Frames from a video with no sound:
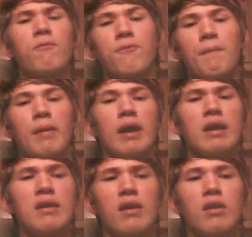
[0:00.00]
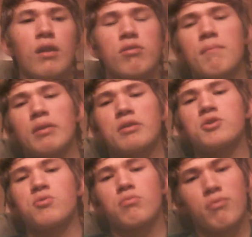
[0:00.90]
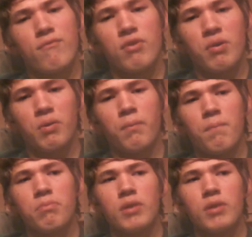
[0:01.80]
For my Nothing But the Truth review,